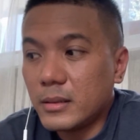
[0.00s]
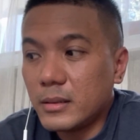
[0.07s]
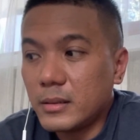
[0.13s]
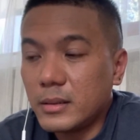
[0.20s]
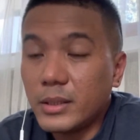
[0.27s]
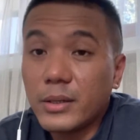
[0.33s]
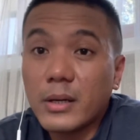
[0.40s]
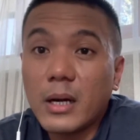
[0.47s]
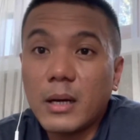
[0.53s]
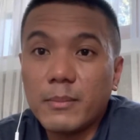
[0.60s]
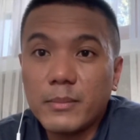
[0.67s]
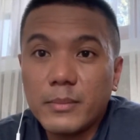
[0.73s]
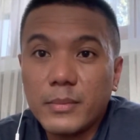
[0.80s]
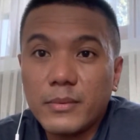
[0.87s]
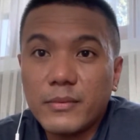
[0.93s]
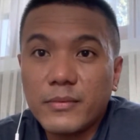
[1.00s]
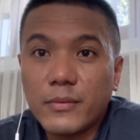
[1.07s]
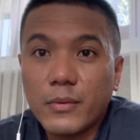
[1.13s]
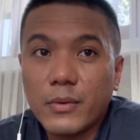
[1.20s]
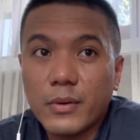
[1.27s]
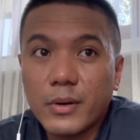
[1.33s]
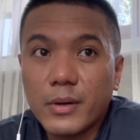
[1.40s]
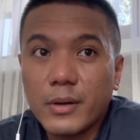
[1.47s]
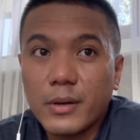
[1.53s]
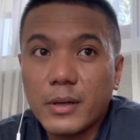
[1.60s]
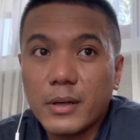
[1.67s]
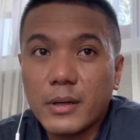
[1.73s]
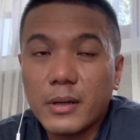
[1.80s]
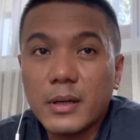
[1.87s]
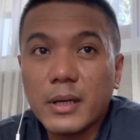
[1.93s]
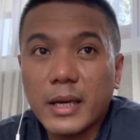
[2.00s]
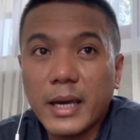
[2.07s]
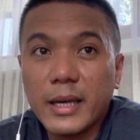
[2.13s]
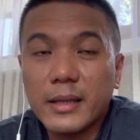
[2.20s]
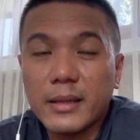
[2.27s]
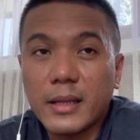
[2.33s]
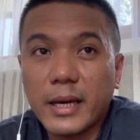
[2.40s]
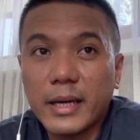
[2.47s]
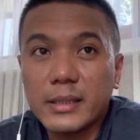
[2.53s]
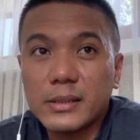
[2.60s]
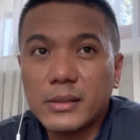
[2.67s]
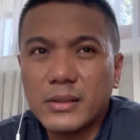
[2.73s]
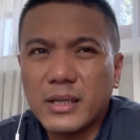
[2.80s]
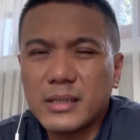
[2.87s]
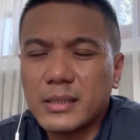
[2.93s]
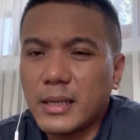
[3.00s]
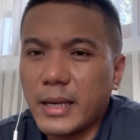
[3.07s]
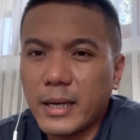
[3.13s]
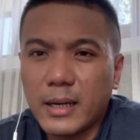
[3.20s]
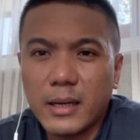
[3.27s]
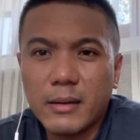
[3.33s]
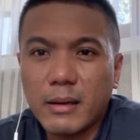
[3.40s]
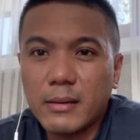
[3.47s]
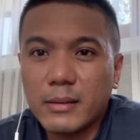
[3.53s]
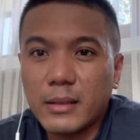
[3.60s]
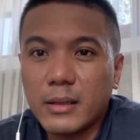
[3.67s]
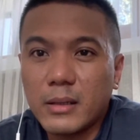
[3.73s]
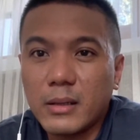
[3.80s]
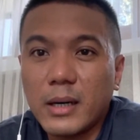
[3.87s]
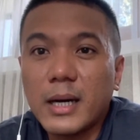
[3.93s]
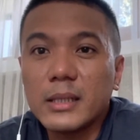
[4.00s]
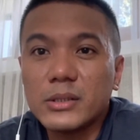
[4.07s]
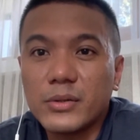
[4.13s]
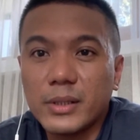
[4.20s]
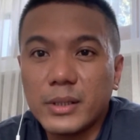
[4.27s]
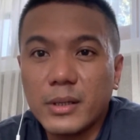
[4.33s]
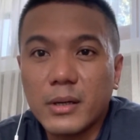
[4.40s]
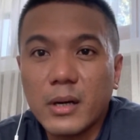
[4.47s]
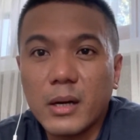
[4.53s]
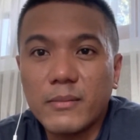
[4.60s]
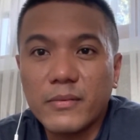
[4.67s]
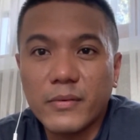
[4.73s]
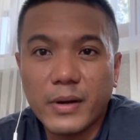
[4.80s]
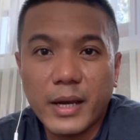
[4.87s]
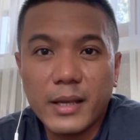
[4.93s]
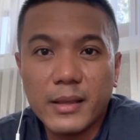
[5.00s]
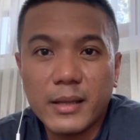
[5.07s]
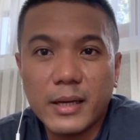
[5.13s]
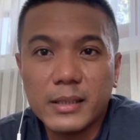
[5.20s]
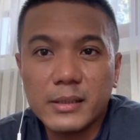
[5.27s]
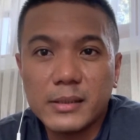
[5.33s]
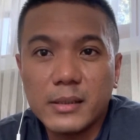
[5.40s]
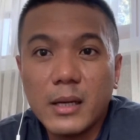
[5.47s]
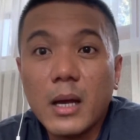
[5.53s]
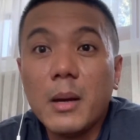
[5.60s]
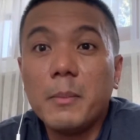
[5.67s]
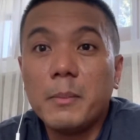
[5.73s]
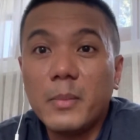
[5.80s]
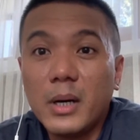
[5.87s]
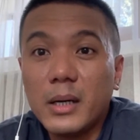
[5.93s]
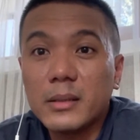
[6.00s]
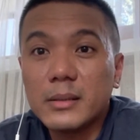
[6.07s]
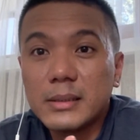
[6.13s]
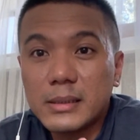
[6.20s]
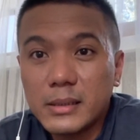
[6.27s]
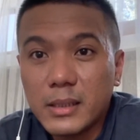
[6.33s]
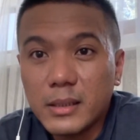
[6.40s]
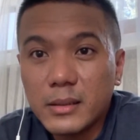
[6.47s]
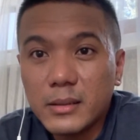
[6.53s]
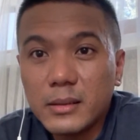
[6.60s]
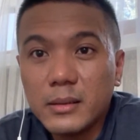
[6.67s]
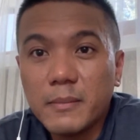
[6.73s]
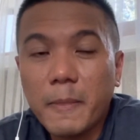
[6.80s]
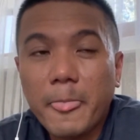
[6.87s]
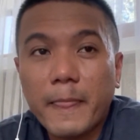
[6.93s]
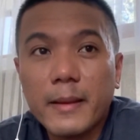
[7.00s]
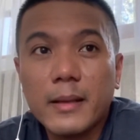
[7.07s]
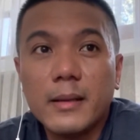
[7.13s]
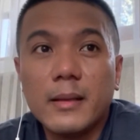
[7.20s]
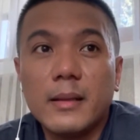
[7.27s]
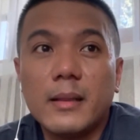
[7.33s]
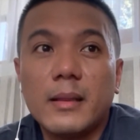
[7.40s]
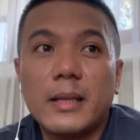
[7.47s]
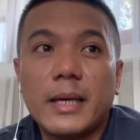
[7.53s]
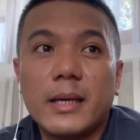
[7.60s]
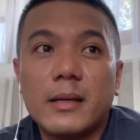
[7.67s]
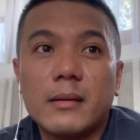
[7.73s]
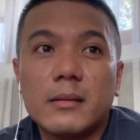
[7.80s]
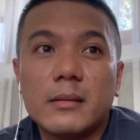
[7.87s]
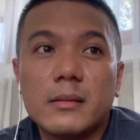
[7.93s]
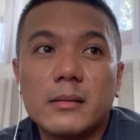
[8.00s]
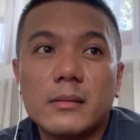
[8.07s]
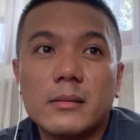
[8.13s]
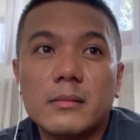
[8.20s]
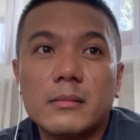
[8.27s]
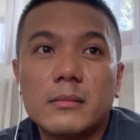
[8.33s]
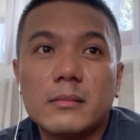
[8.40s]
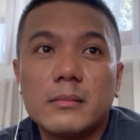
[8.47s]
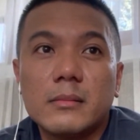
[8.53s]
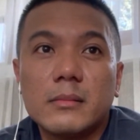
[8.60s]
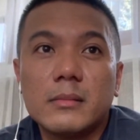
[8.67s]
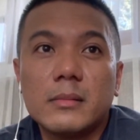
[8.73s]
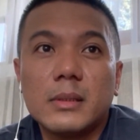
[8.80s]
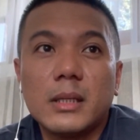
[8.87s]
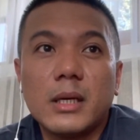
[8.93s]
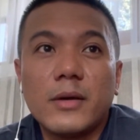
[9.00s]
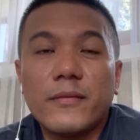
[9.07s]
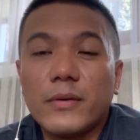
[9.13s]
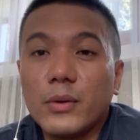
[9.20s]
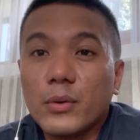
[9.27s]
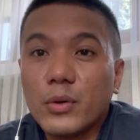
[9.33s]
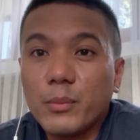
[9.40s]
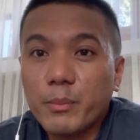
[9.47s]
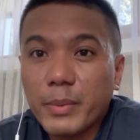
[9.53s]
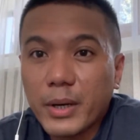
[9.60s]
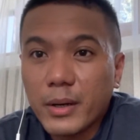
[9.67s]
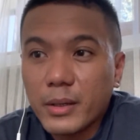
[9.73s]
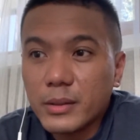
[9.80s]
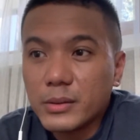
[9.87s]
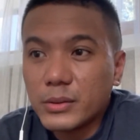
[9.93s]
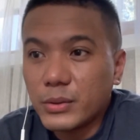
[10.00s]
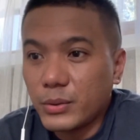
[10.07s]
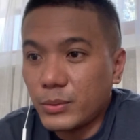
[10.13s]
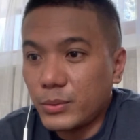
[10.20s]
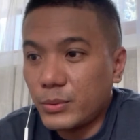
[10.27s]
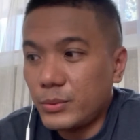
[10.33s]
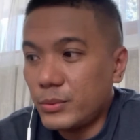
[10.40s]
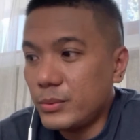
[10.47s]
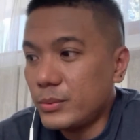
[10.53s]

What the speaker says: dirham for 8 nights. So that's like around 100 dirham for 8 nights. But still, like if you compare it to